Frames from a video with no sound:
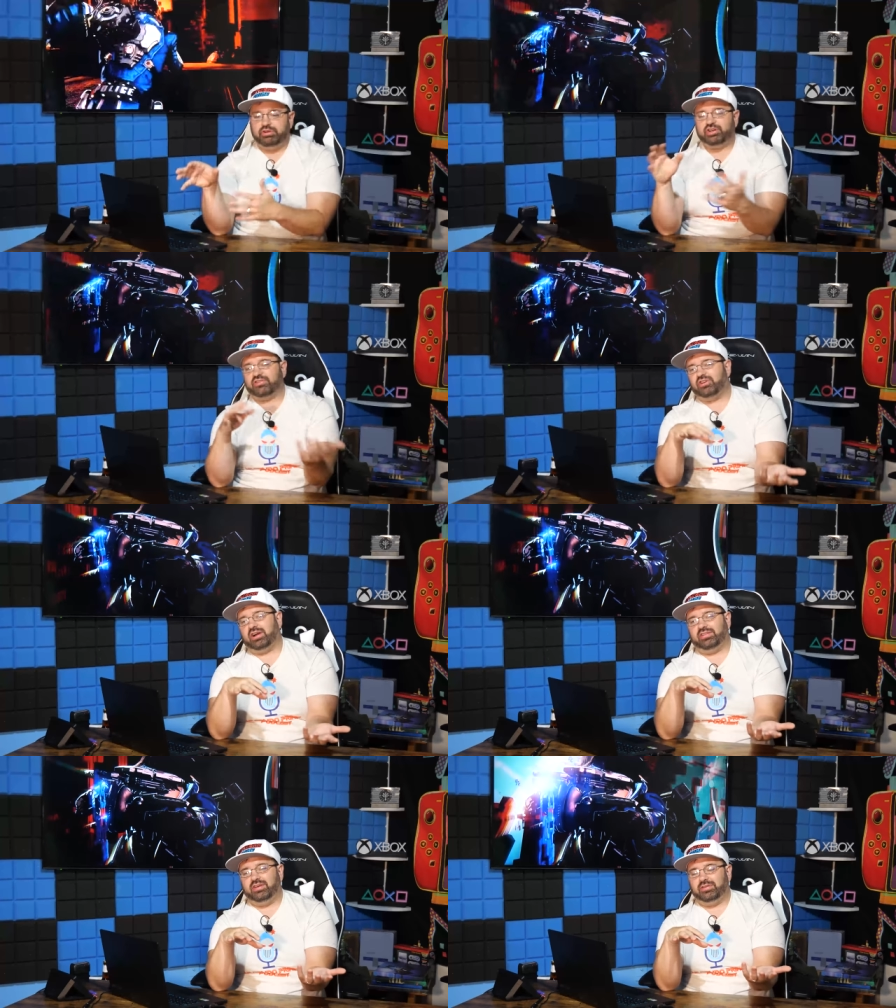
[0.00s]
we just
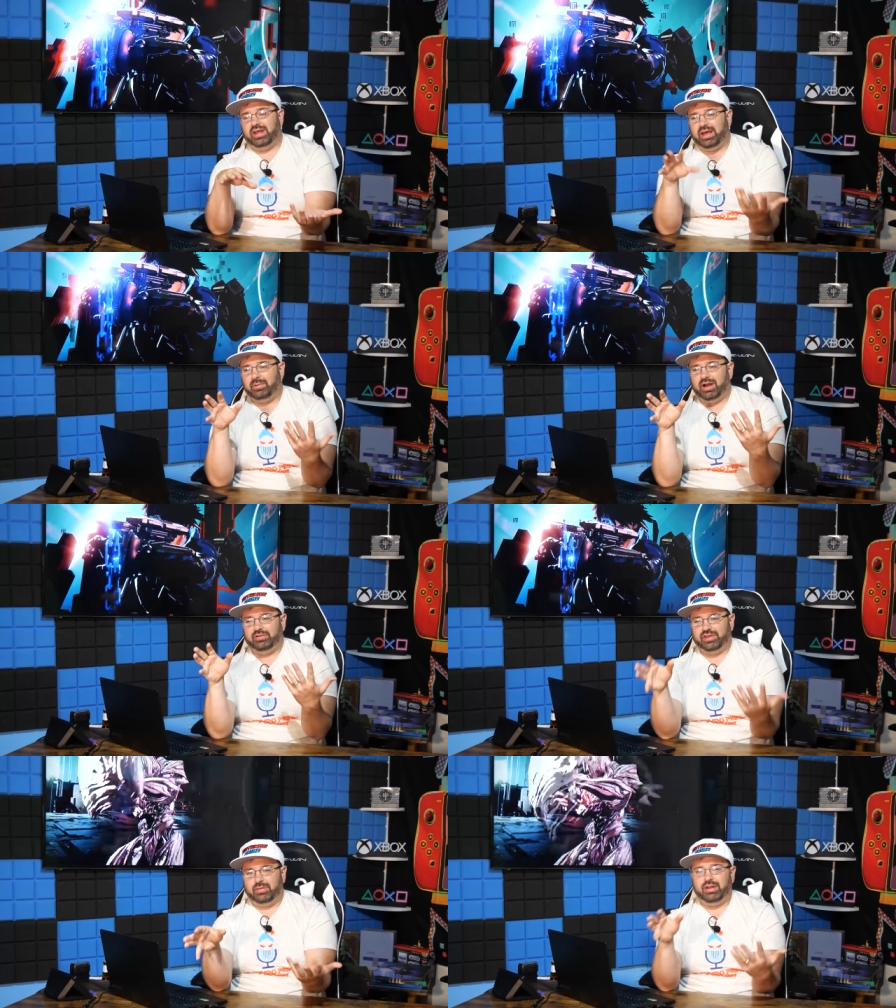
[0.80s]
talked the other day about
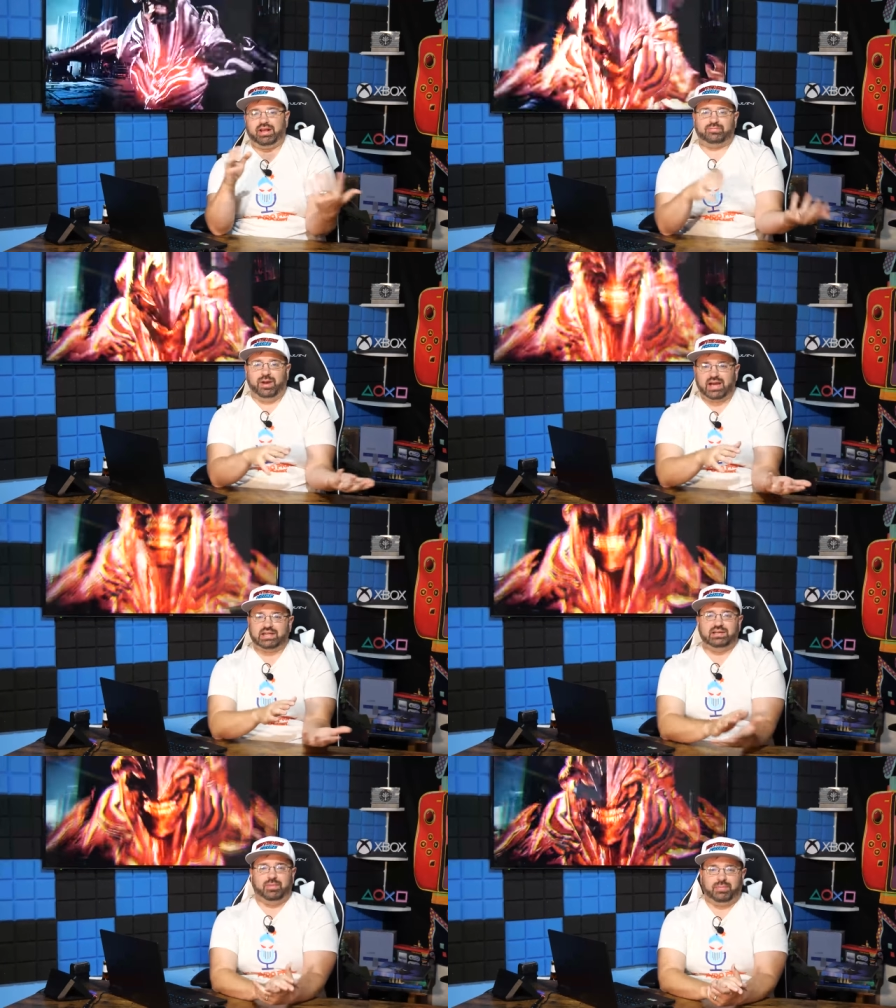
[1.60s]
how Daemon X
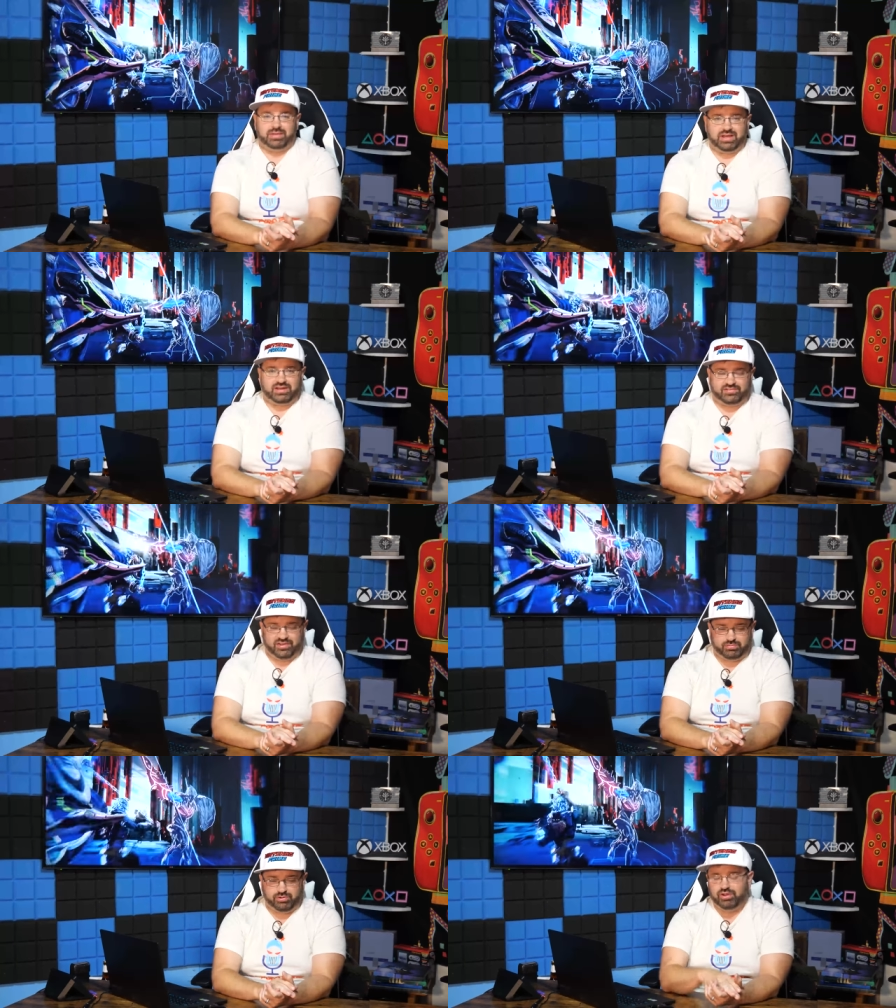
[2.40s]
Machina might be getting a
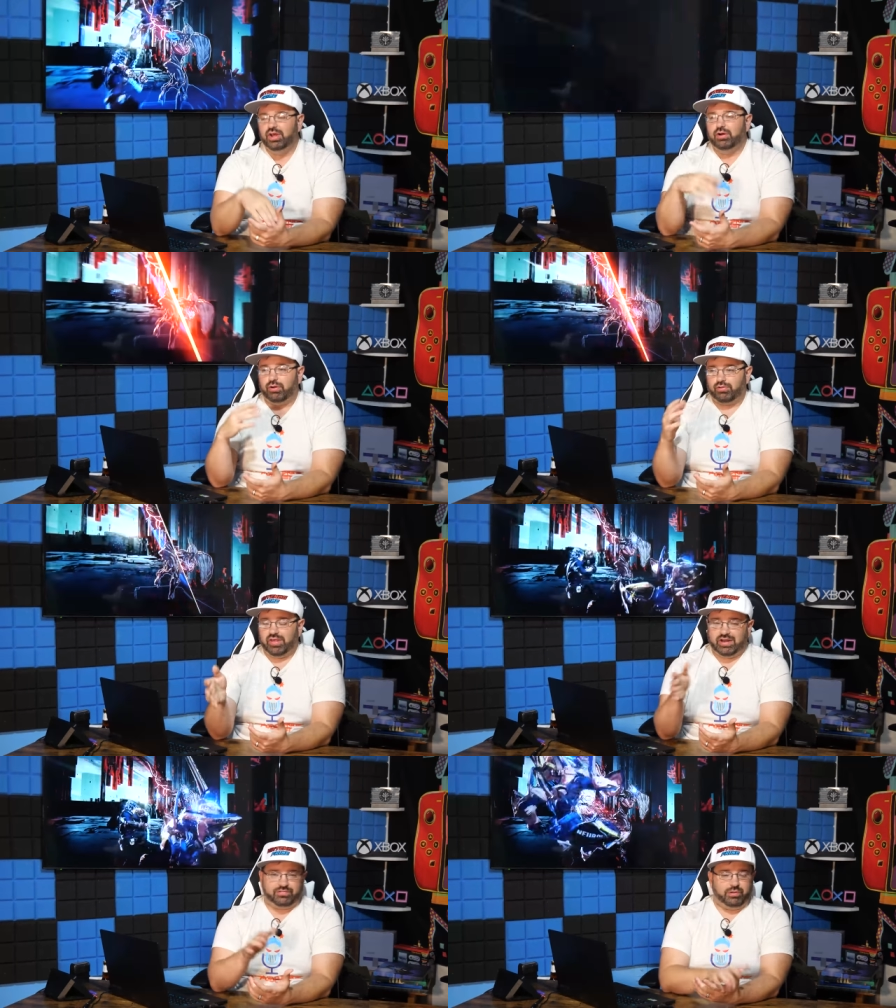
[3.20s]
sequel, or
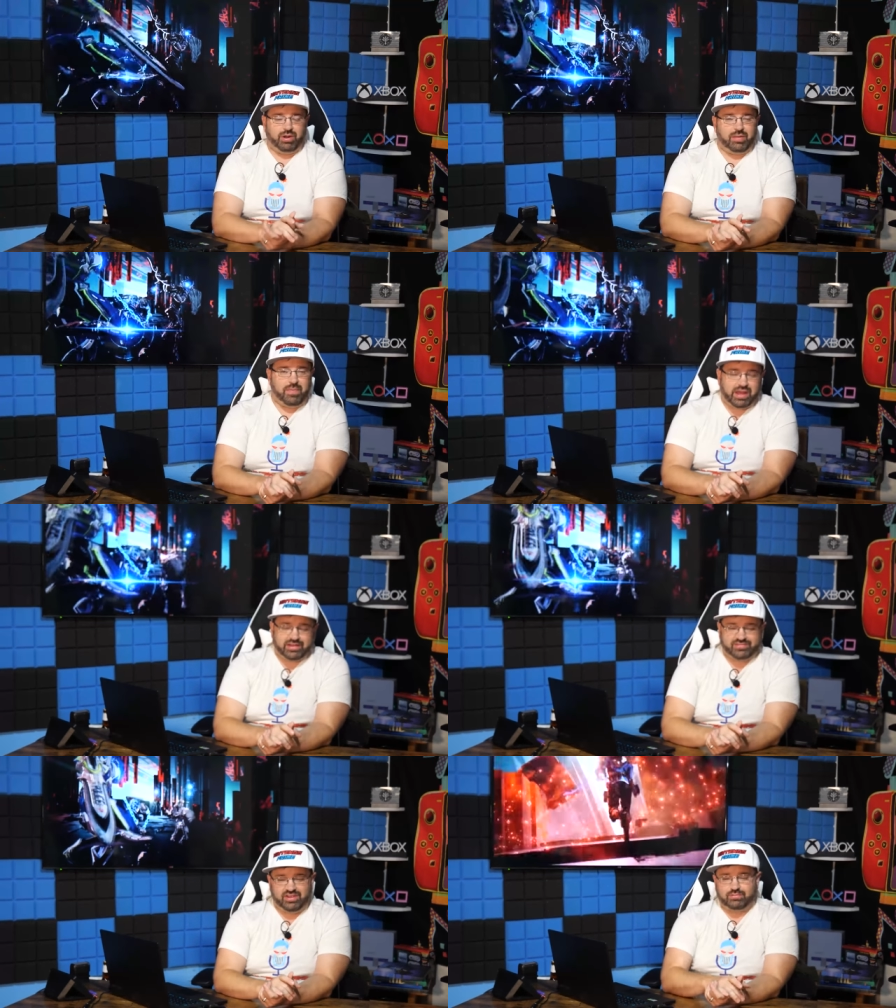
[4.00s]
they definitely want to
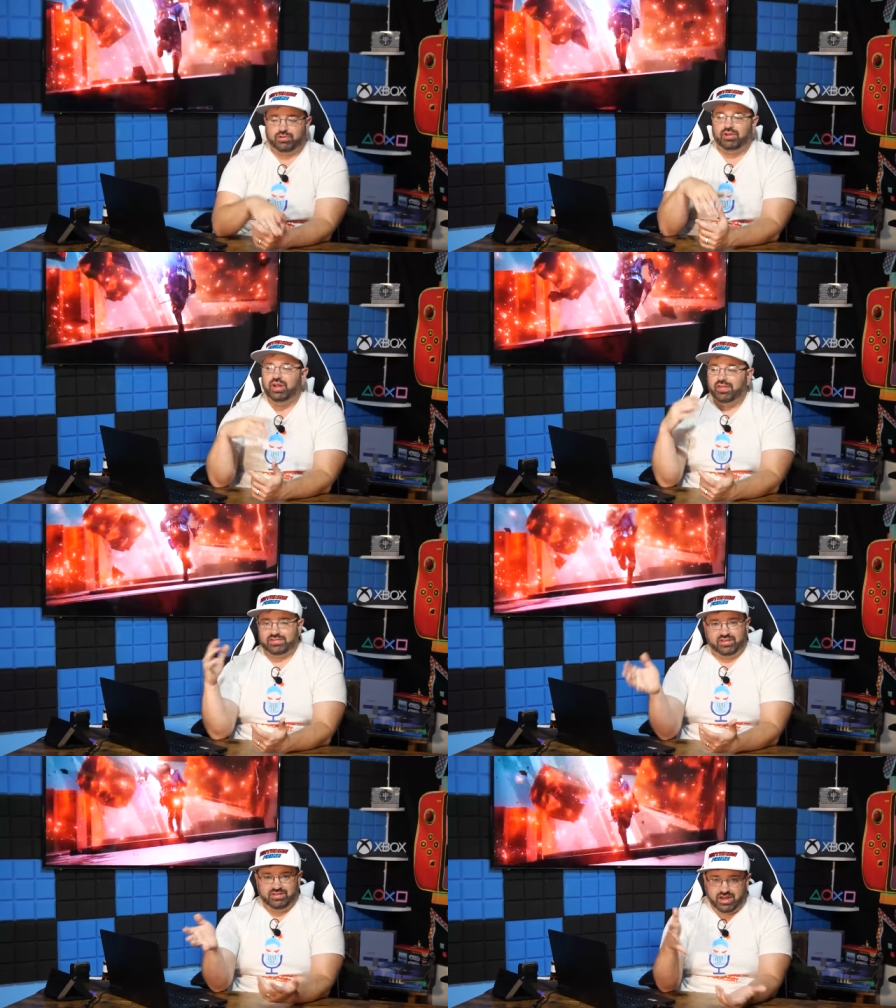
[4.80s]
make a sequel.
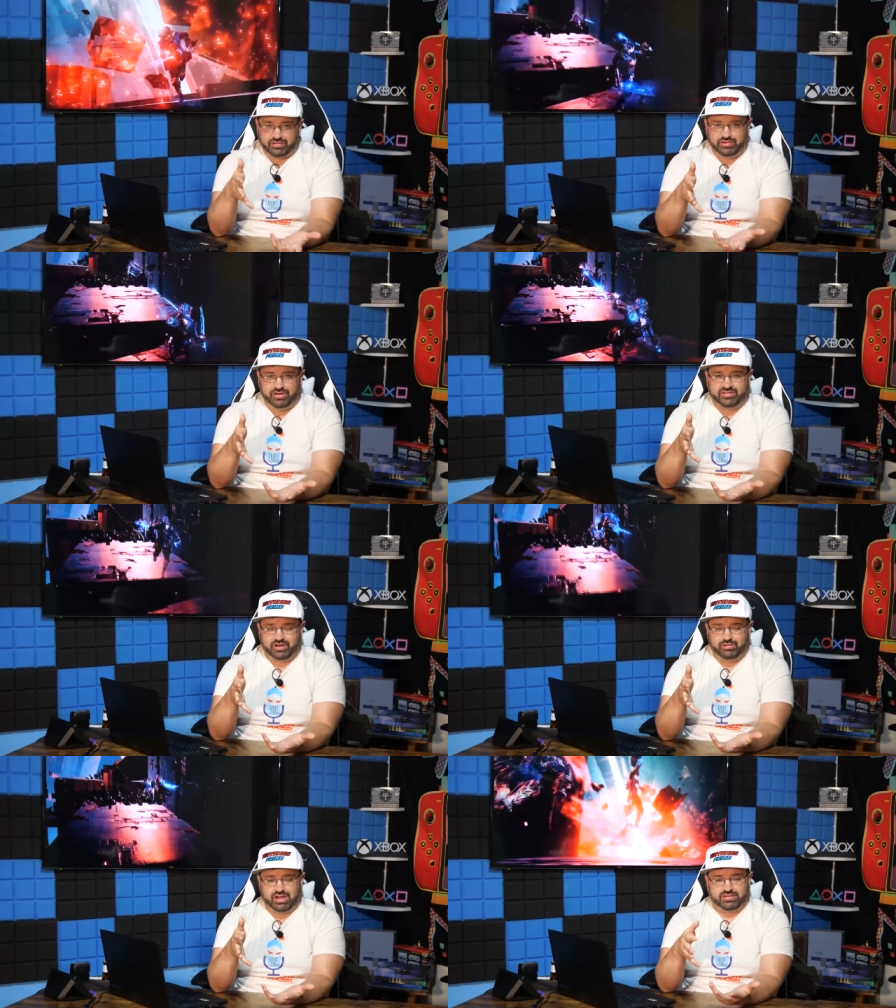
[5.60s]
That's another
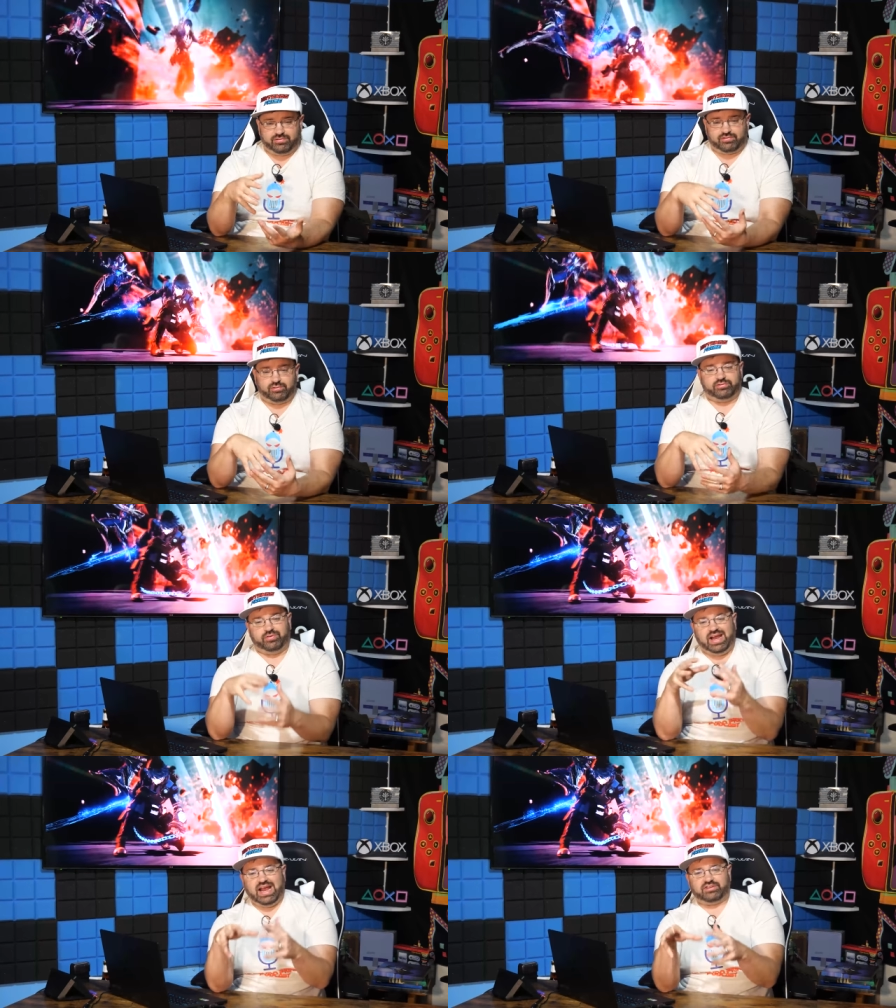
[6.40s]
Nintendo console
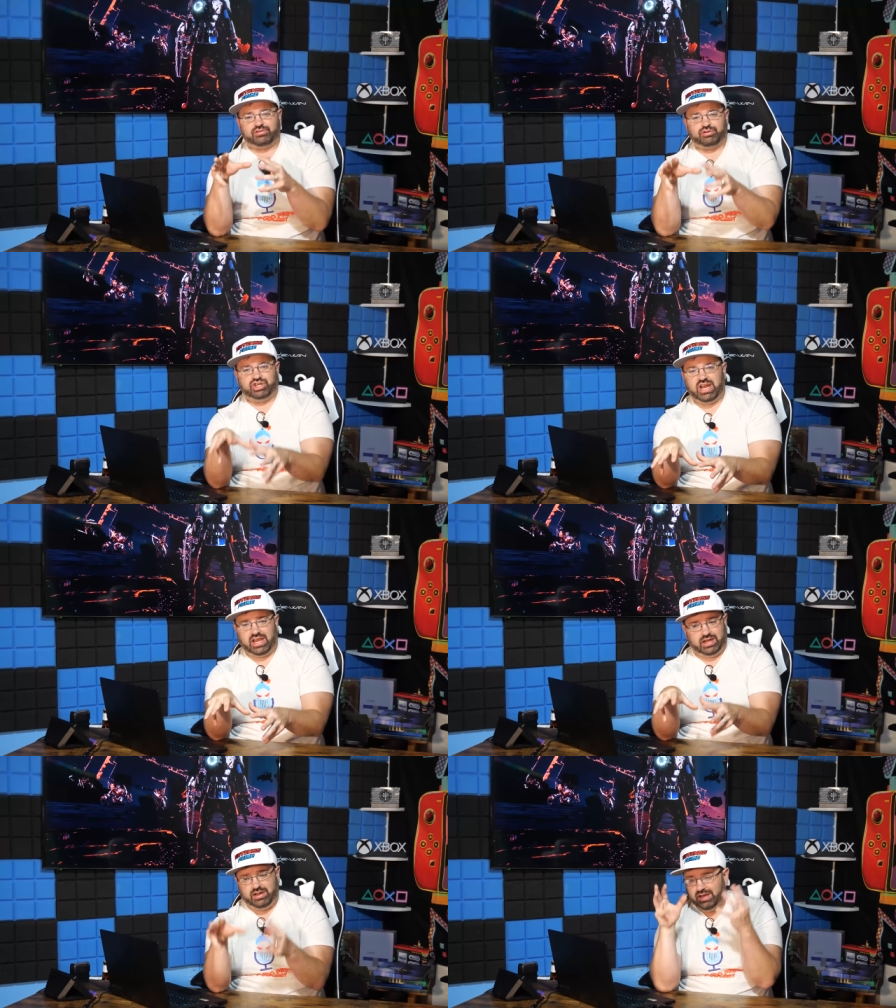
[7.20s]
exclusive. Well, Astral
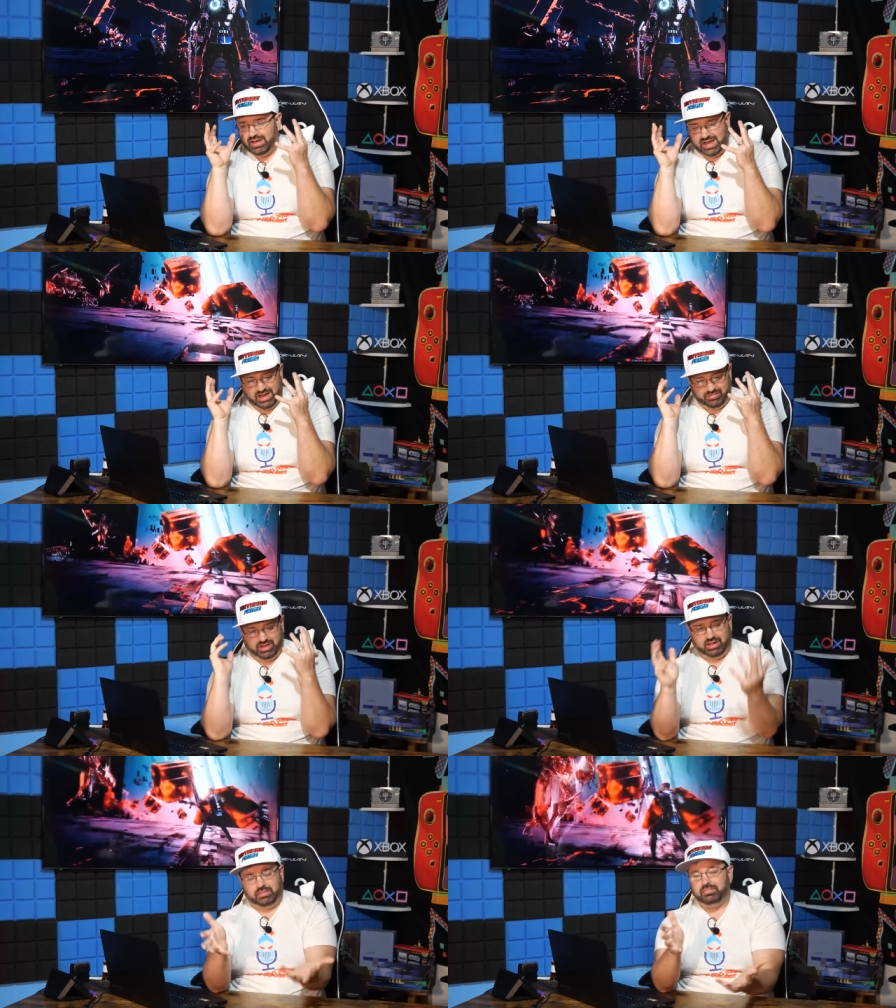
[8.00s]
Chain, I
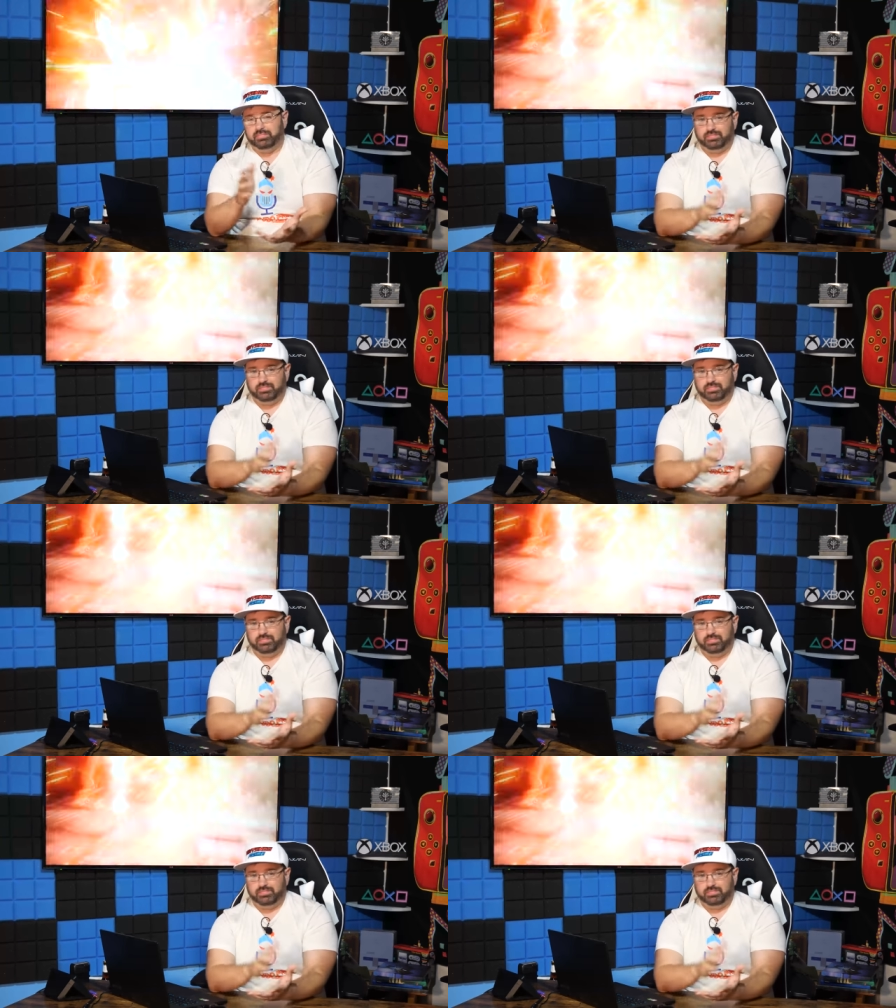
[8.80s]
mean,